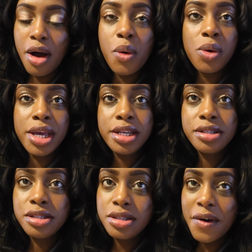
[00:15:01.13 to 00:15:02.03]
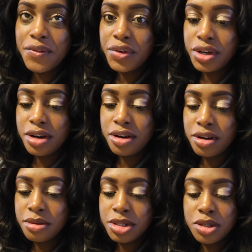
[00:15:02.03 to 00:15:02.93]
wings for
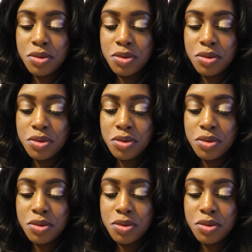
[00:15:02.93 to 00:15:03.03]
dinner. Mr.